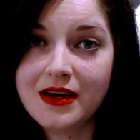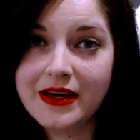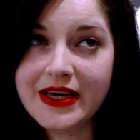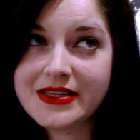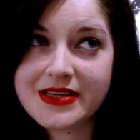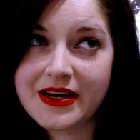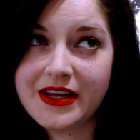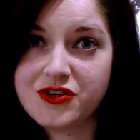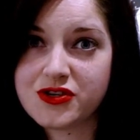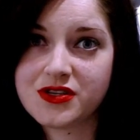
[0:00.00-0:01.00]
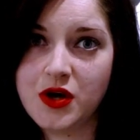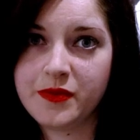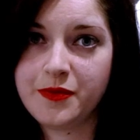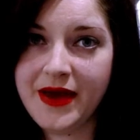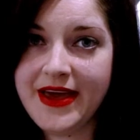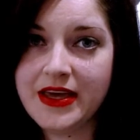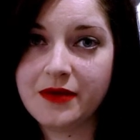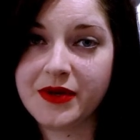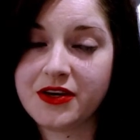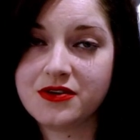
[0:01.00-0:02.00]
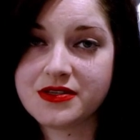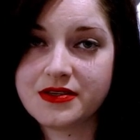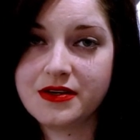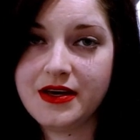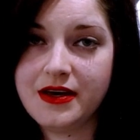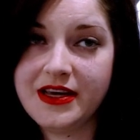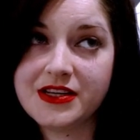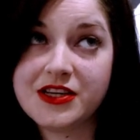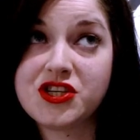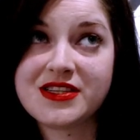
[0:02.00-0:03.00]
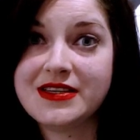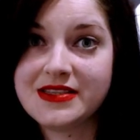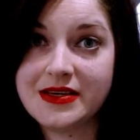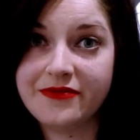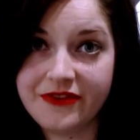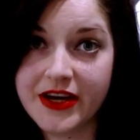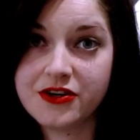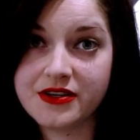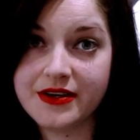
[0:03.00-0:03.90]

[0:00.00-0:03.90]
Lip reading: He said he just stopped paying because it just didn't seem fair to